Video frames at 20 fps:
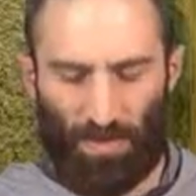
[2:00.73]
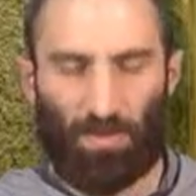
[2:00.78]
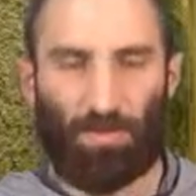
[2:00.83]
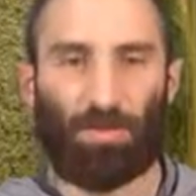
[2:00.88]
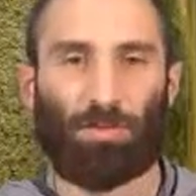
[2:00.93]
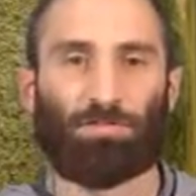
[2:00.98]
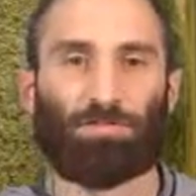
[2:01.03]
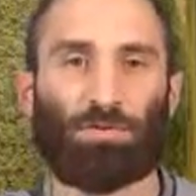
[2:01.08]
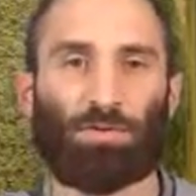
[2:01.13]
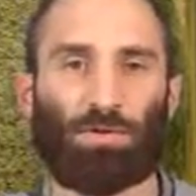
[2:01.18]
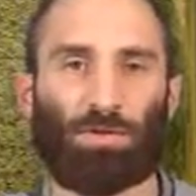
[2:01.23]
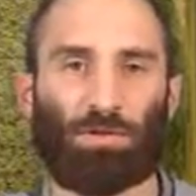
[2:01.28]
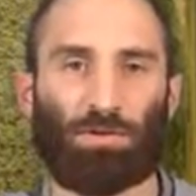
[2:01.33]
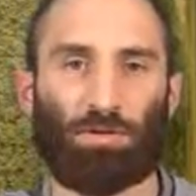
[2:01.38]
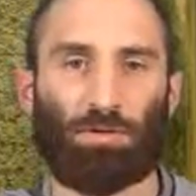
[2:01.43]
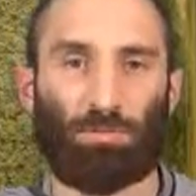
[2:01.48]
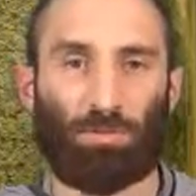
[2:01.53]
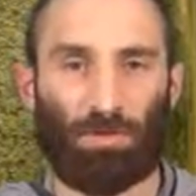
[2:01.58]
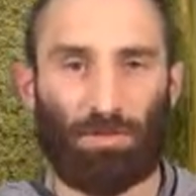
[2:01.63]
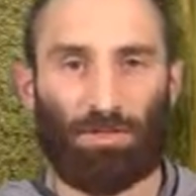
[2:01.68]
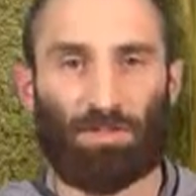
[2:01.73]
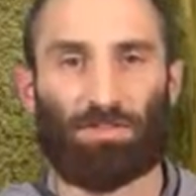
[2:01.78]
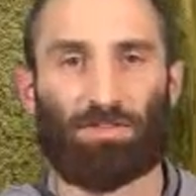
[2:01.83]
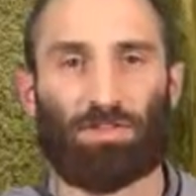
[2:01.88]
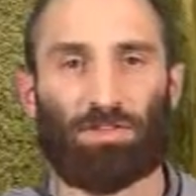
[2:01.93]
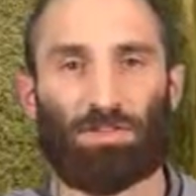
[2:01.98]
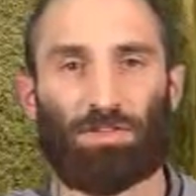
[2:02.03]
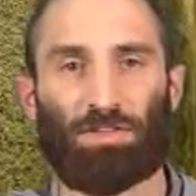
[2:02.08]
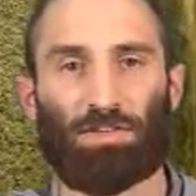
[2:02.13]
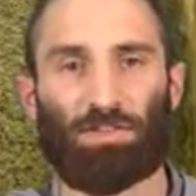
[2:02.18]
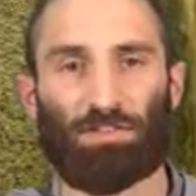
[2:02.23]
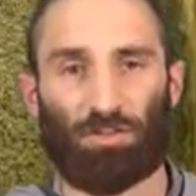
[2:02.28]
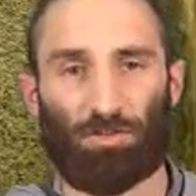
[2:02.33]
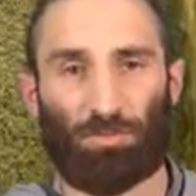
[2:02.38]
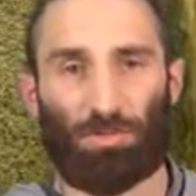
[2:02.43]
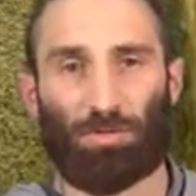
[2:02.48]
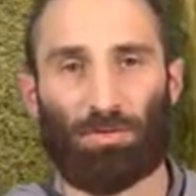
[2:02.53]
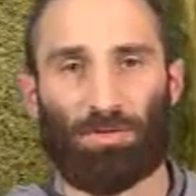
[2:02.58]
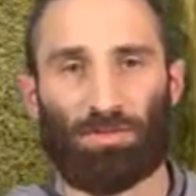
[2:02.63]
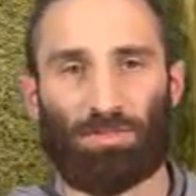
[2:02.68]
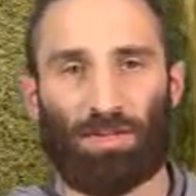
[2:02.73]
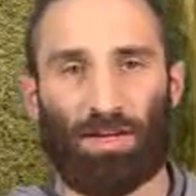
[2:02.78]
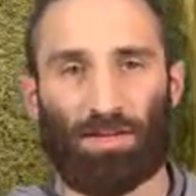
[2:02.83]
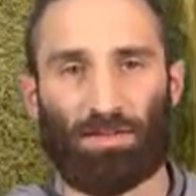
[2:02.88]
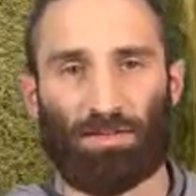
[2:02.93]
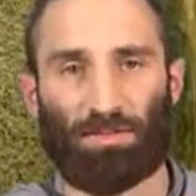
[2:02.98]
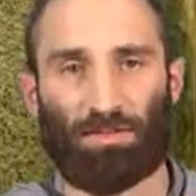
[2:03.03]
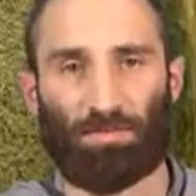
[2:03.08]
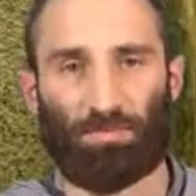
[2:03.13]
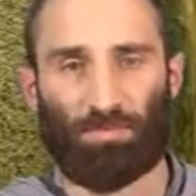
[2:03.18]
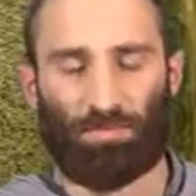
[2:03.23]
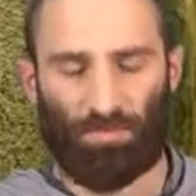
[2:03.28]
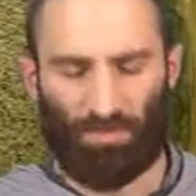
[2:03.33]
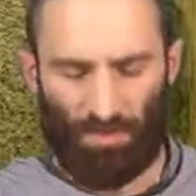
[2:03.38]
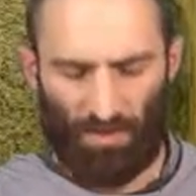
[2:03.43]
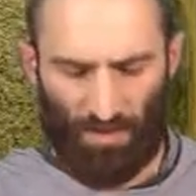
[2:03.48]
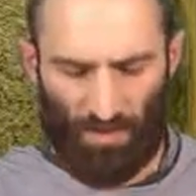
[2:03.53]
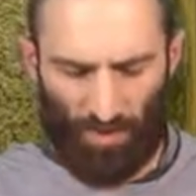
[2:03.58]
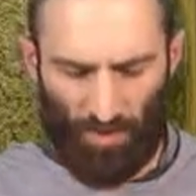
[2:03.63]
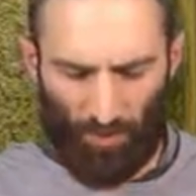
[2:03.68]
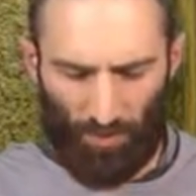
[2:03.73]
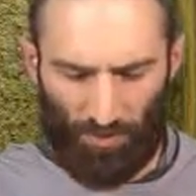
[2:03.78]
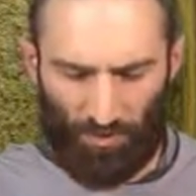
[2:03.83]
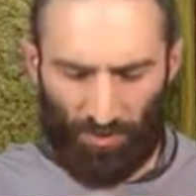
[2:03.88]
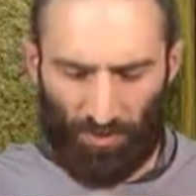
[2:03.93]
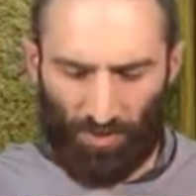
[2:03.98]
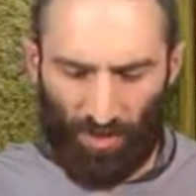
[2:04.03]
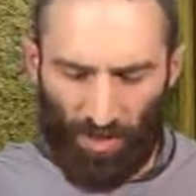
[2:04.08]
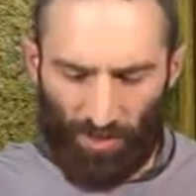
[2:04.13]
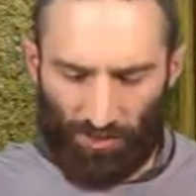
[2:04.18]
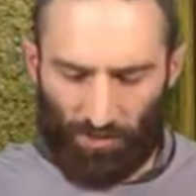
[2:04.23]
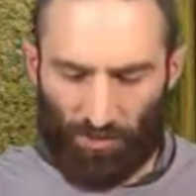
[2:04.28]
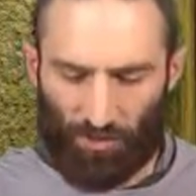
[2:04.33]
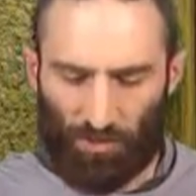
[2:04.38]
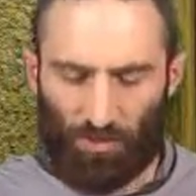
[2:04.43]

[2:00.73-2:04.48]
Therefore, religion is to be rejected. But the logical